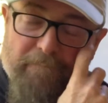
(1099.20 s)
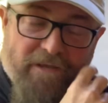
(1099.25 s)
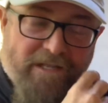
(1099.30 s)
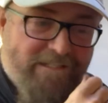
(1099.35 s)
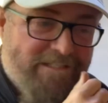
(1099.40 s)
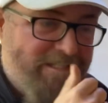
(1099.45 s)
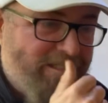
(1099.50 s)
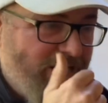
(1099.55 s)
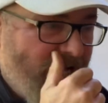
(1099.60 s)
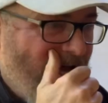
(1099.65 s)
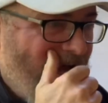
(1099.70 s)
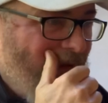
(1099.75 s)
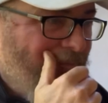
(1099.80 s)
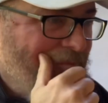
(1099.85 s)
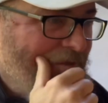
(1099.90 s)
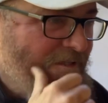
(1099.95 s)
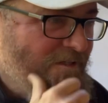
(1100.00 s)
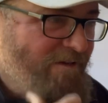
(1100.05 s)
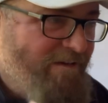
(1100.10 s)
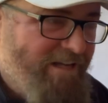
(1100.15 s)
pit stop
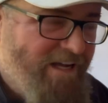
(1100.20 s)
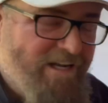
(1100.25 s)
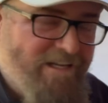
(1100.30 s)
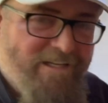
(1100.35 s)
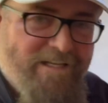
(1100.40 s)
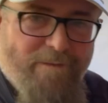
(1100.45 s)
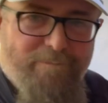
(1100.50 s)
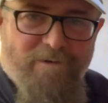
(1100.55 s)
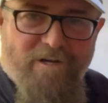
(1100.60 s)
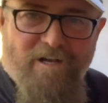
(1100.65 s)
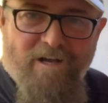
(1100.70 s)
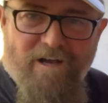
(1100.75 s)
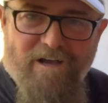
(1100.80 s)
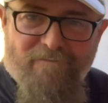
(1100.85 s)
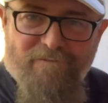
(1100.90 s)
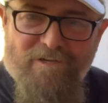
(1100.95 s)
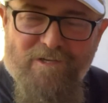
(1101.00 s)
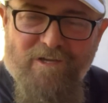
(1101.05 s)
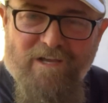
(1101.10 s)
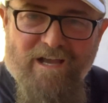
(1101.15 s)
and you got a cup of
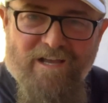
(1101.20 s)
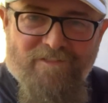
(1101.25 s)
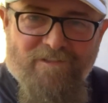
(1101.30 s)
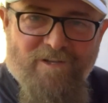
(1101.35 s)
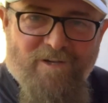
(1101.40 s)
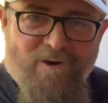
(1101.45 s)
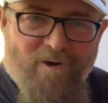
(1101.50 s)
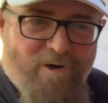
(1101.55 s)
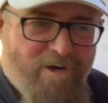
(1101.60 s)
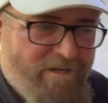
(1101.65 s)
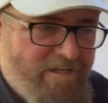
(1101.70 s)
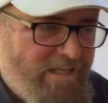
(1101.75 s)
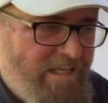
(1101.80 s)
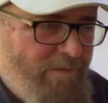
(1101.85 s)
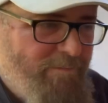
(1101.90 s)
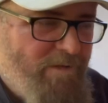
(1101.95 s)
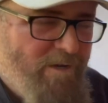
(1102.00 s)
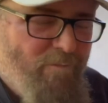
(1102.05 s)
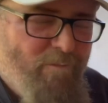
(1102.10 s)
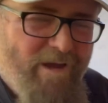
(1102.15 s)
coffee, you got in the car to
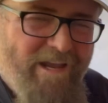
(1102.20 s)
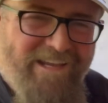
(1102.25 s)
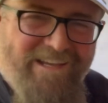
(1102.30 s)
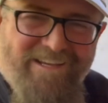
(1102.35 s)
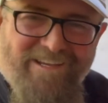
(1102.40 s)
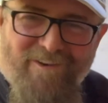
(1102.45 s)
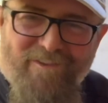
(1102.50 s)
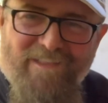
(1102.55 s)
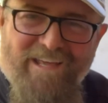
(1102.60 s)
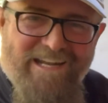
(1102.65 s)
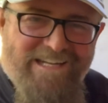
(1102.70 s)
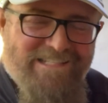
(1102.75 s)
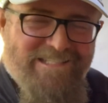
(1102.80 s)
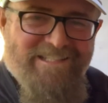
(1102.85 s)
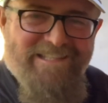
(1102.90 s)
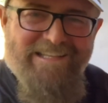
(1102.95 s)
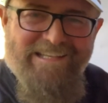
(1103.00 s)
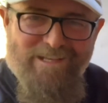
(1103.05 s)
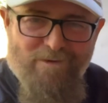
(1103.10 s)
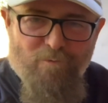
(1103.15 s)
keep you awake and go, that
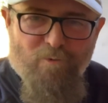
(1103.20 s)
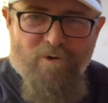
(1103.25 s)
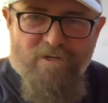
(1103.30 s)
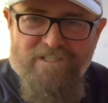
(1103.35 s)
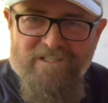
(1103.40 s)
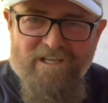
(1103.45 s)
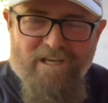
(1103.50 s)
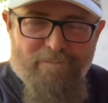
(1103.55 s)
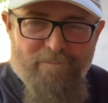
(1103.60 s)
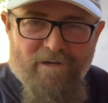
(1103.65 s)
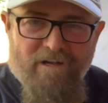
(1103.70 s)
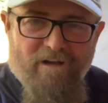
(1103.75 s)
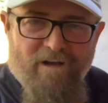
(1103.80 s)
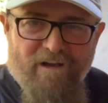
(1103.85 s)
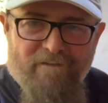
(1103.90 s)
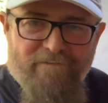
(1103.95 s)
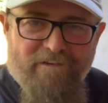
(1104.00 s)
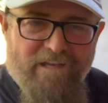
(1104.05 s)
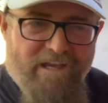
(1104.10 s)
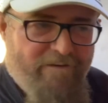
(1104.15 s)
is the worst cup of
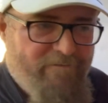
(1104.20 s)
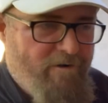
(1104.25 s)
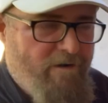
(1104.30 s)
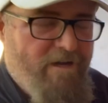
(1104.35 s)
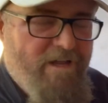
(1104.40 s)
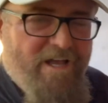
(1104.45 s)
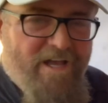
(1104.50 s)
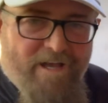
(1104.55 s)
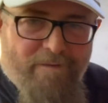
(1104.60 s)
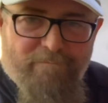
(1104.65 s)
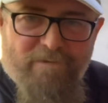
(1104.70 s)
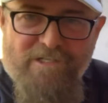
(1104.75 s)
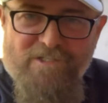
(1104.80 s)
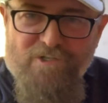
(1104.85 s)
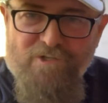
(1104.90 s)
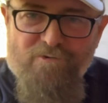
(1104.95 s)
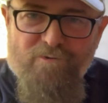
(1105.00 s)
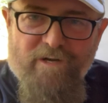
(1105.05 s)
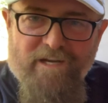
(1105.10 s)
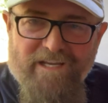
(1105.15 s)
coffee ever, but
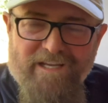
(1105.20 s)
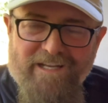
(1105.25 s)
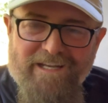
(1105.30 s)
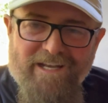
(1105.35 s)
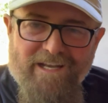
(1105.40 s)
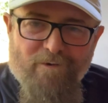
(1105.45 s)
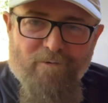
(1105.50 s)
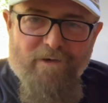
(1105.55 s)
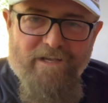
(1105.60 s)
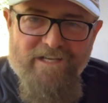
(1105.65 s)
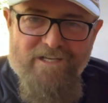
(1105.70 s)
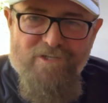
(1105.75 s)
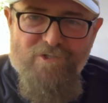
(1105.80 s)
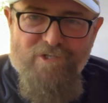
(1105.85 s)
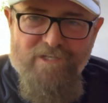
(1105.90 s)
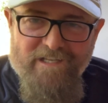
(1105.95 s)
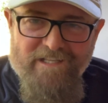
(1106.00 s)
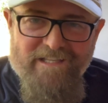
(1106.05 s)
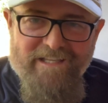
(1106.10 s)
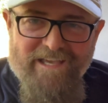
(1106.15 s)
you drink it anyway because
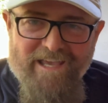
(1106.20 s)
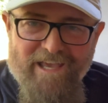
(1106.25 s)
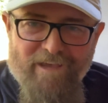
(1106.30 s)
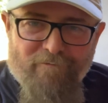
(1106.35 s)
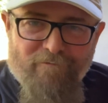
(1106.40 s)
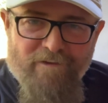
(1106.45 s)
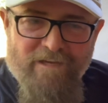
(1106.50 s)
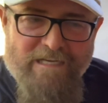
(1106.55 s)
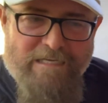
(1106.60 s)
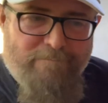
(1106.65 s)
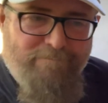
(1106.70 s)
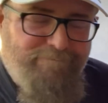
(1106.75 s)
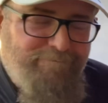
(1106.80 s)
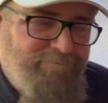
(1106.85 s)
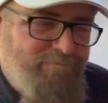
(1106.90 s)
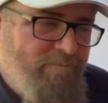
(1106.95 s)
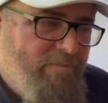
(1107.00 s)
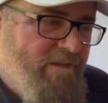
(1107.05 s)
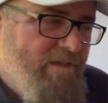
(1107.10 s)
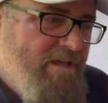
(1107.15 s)
you need the caffeine?
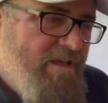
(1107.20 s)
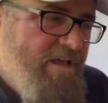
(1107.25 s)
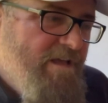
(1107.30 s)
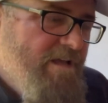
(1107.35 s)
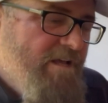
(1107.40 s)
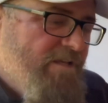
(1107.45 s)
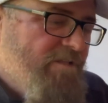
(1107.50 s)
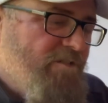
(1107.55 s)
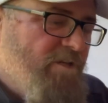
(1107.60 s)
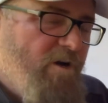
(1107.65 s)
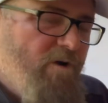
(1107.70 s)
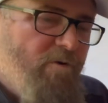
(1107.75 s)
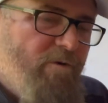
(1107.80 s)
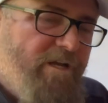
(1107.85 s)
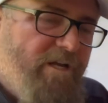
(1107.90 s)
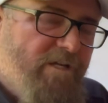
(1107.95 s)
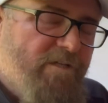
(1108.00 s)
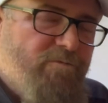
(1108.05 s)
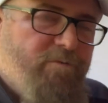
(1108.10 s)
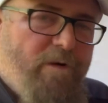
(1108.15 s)
So
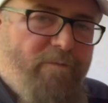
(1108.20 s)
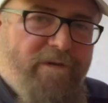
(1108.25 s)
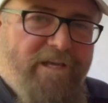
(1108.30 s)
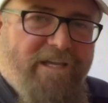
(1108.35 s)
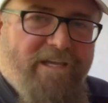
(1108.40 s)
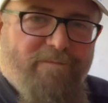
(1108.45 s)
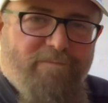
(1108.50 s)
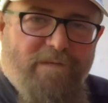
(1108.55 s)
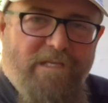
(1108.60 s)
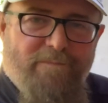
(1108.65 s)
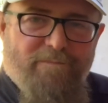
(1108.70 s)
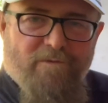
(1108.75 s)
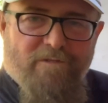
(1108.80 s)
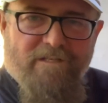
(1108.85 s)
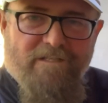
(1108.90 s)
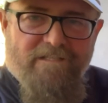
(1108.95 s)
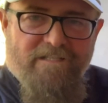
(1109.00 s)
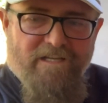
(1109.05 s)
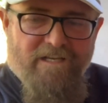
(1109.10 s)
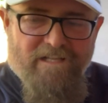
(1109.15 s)
here's what we get people
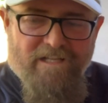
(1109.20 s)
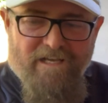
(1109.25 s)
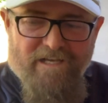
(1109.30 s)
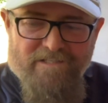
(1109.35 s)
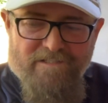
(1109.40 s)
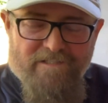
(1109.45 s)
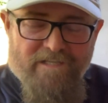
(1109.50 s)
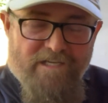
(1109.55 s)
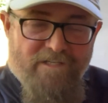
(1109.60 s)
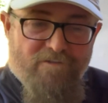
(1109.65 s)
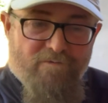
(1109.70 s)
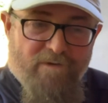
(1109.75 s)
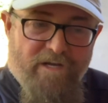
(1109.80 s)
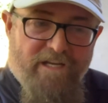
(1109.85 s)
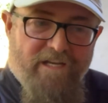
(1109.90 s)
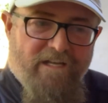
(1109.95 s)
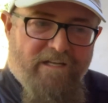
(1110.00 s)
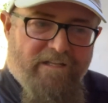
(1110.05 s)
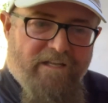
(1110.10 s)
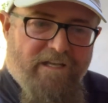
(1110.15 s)
that tell us. They
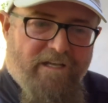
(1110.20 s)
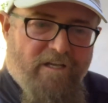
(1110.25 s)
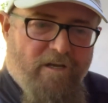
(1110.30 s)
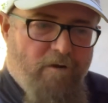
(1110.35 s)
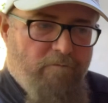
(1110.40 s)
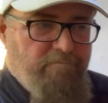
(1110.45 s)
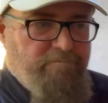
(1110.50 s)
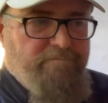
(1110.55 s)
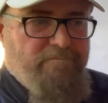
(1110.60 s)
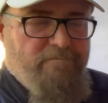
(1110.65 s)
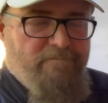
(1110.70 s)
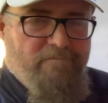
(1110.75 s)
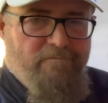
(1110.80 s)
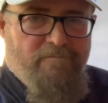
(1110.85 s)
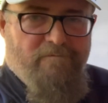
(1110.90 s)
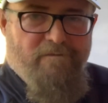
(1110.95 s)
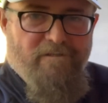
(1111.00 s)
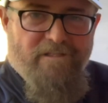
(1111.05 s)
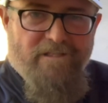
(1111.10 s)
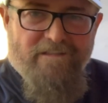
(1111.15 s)
drink it and they go,
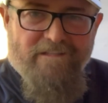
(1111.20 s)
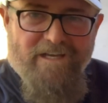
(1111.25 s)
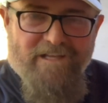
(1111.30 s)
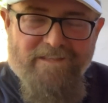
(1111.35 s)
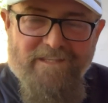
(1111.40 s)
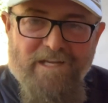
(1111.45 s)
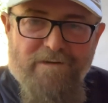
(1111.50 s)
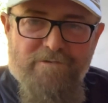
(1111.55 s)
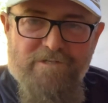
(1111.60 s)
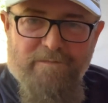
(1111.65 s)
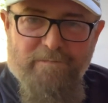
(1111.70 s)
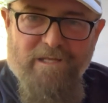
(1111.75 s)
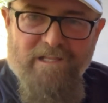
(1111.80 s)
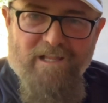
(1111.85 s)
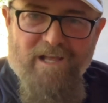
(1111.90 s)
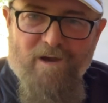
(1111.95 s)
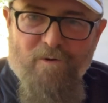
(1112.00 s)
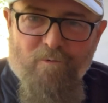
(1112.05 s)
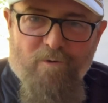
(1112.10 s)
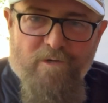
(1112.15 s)
well, I thought it was going to be a
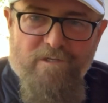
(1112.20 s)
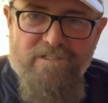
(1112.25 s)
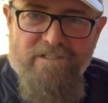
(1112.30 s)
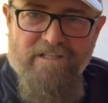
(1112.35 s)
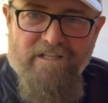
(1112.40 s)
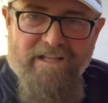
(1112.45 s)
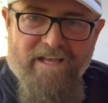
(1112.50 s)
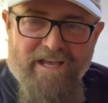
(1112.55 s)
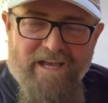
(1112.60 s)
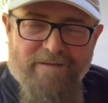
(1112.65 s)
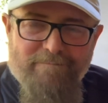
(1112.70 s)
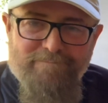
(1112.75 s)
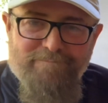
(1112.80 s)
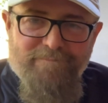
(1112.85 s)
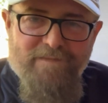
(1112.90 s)
lot worse than that.